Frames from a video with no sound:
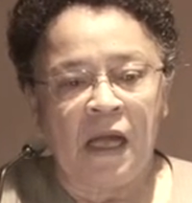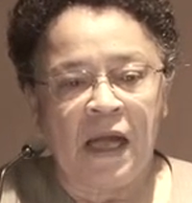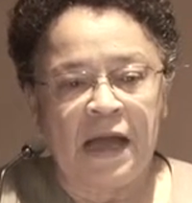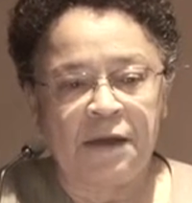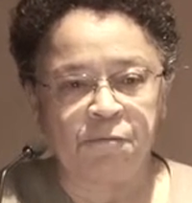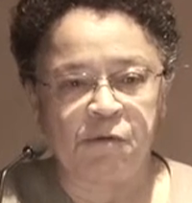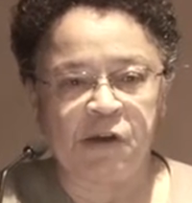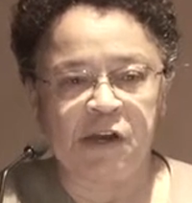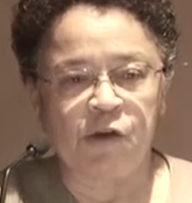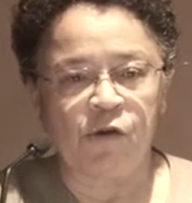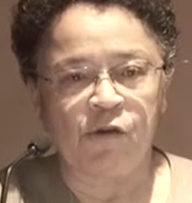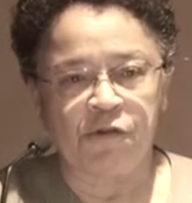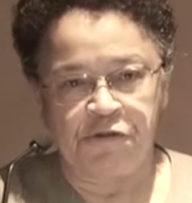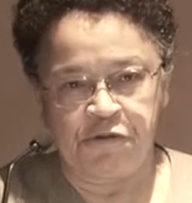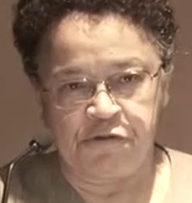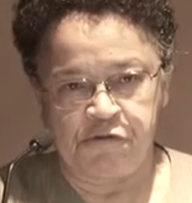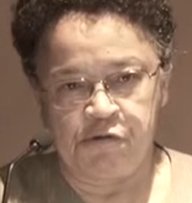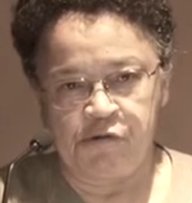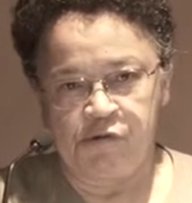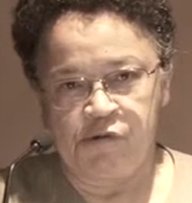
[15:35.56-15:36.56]
and we got
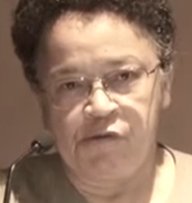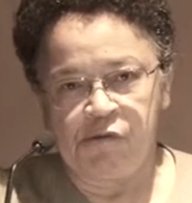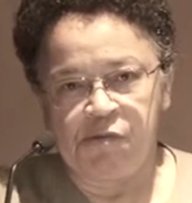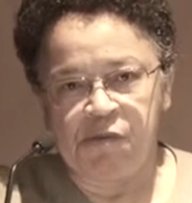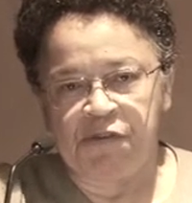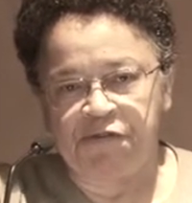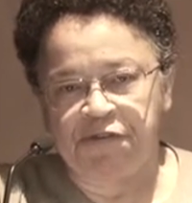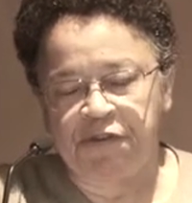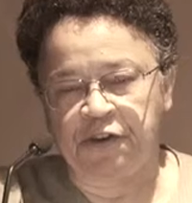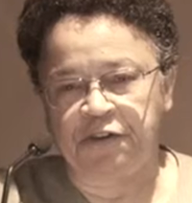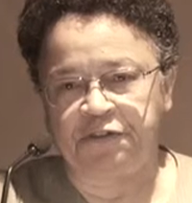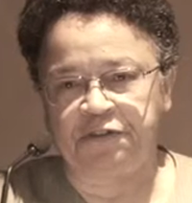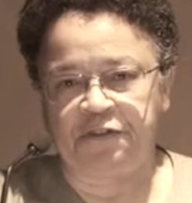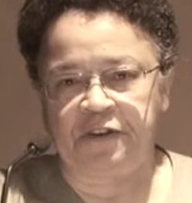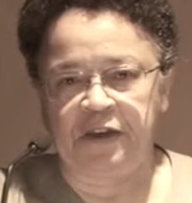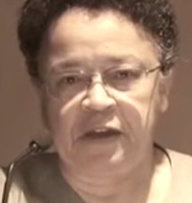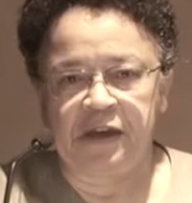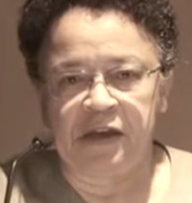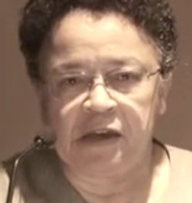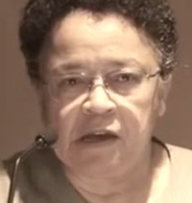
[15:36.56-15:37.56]
through the first
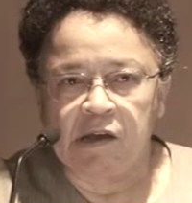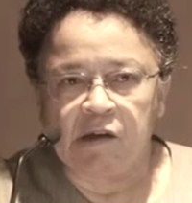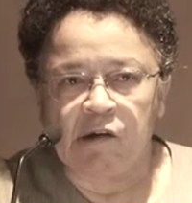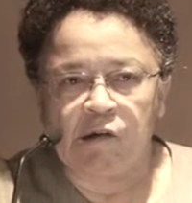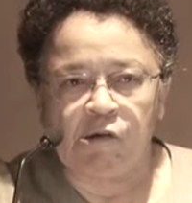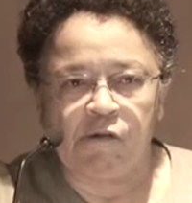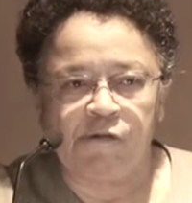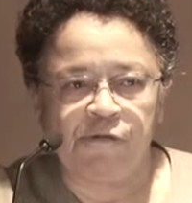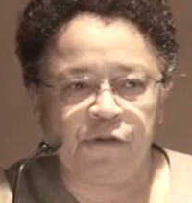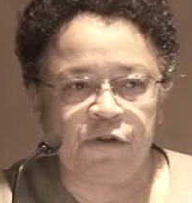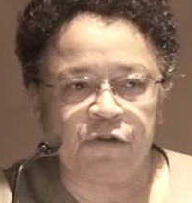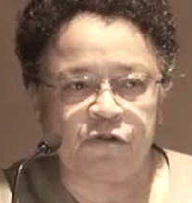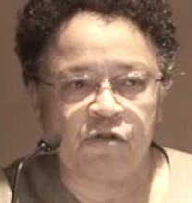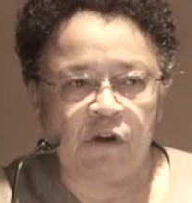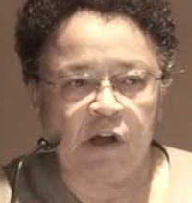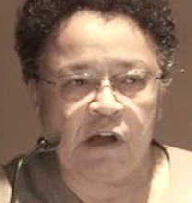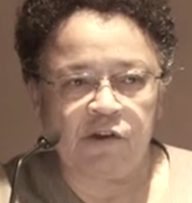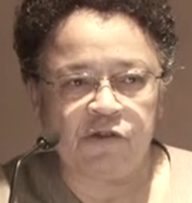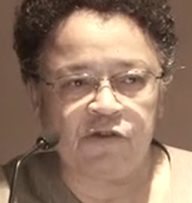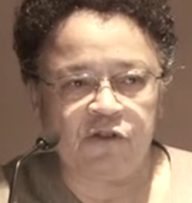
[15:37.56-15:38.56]
day of the
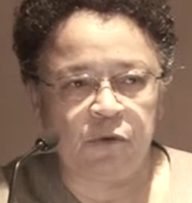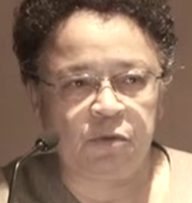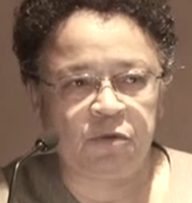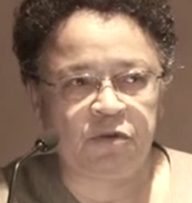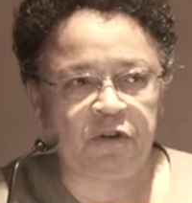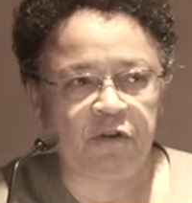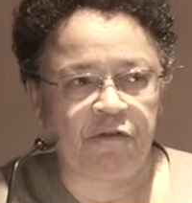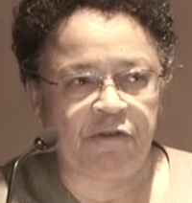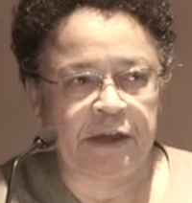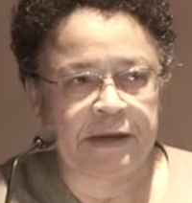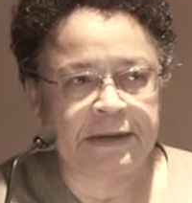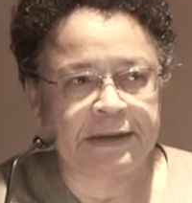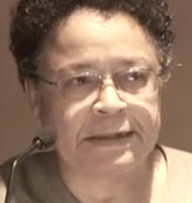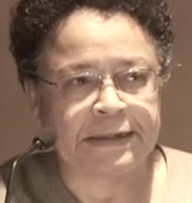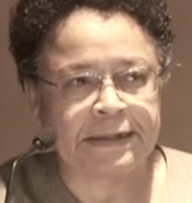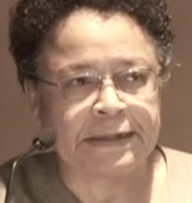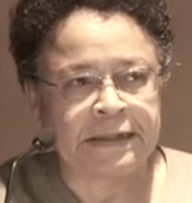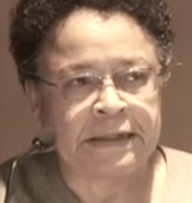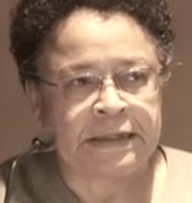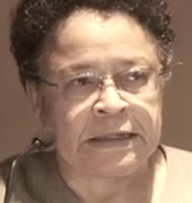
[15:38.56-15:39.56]
trial, she was
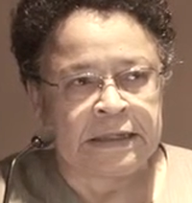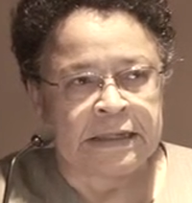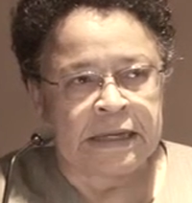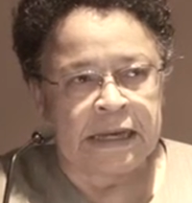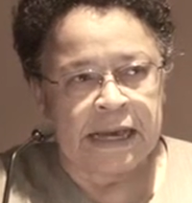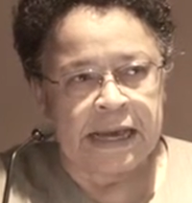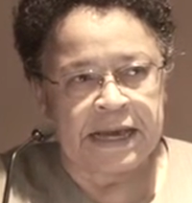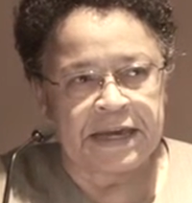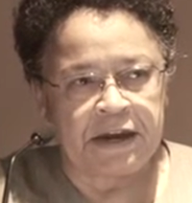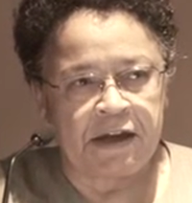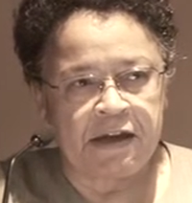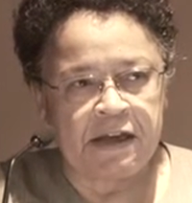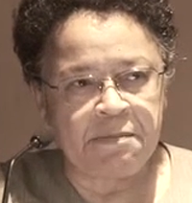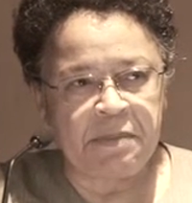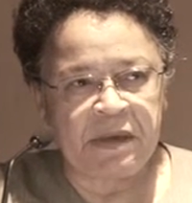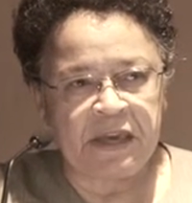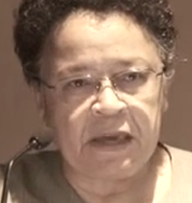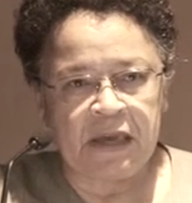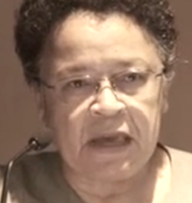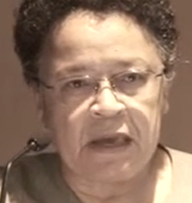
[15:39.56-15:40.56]
defending, and I
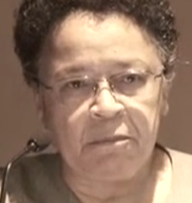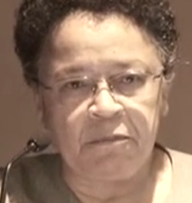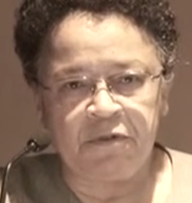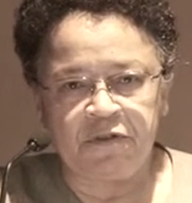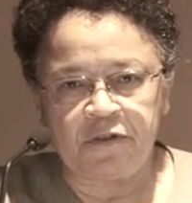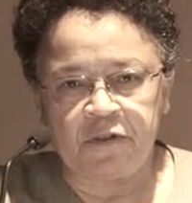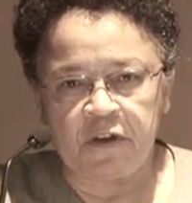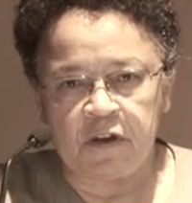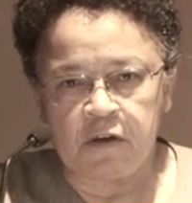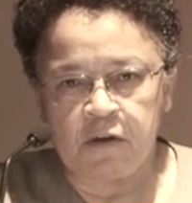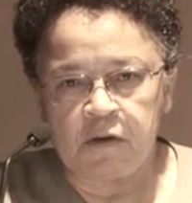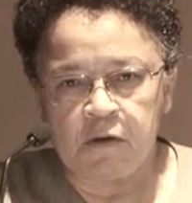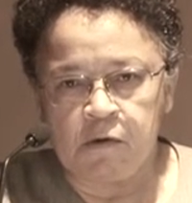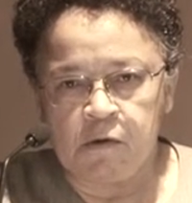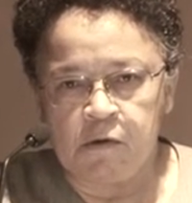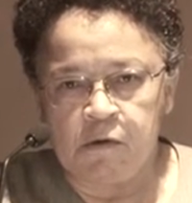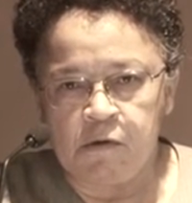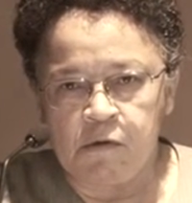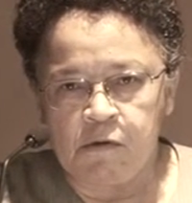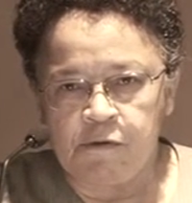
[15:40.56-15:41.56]
became so
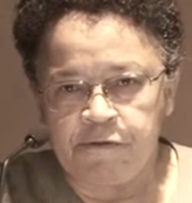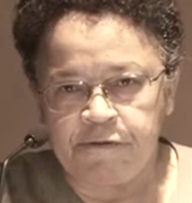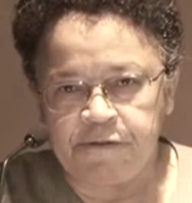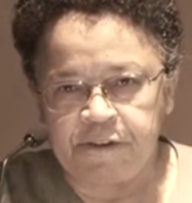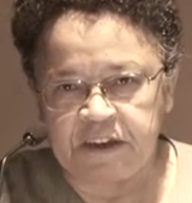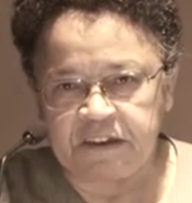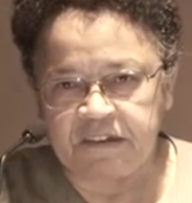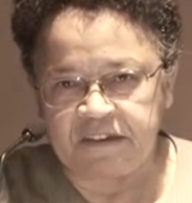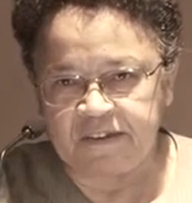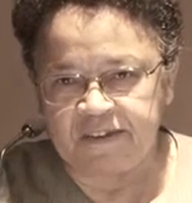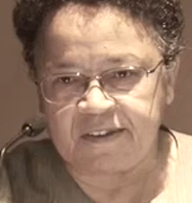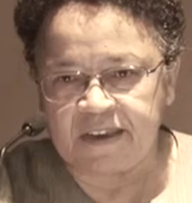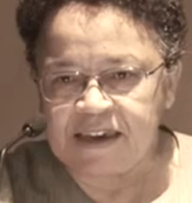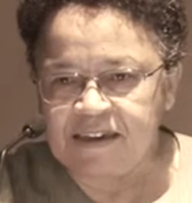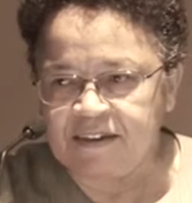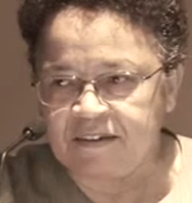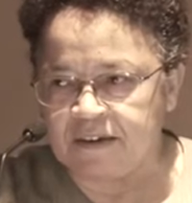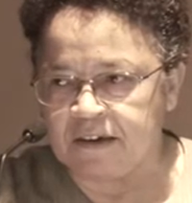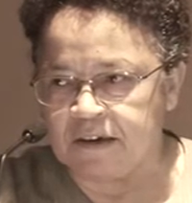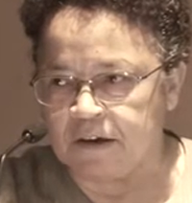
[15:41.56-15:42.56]

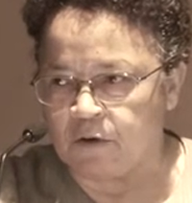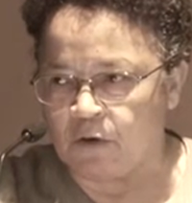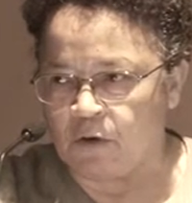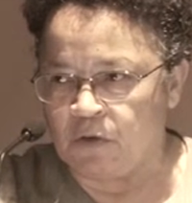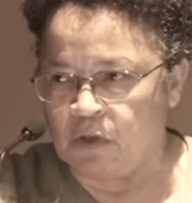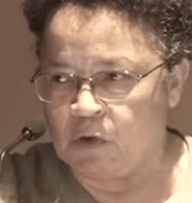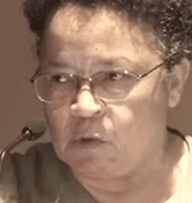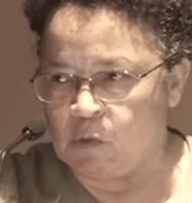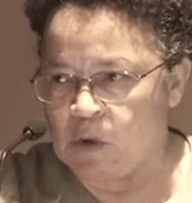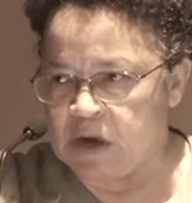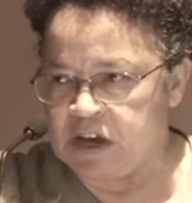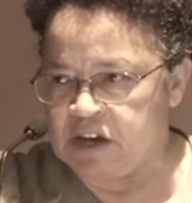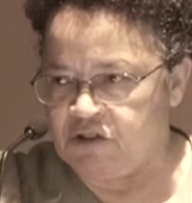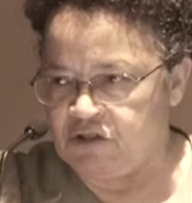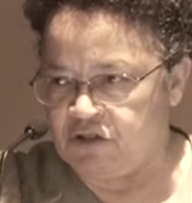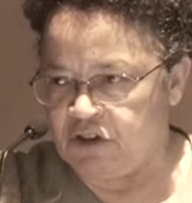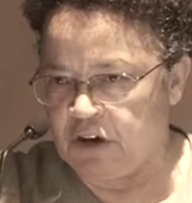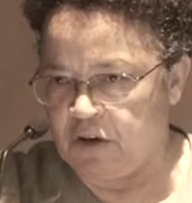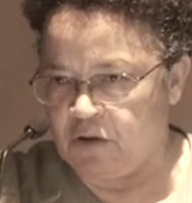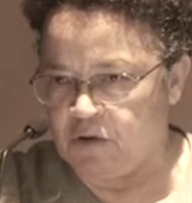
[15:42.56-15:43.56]
fixated on the way
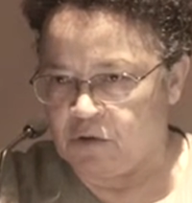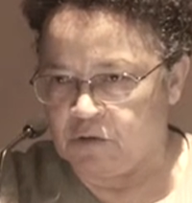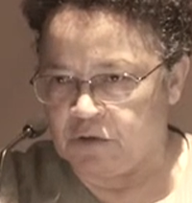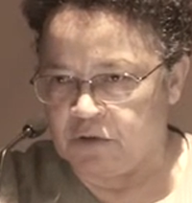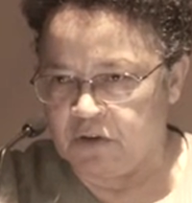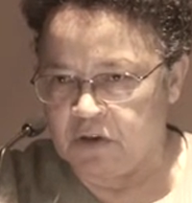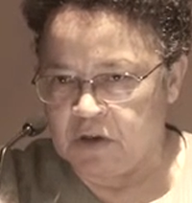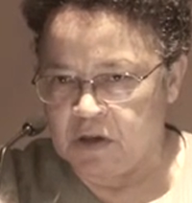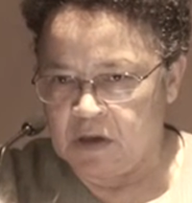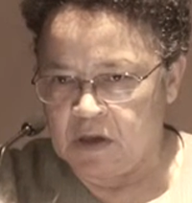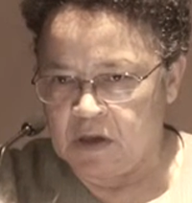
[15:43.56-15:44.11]
she looked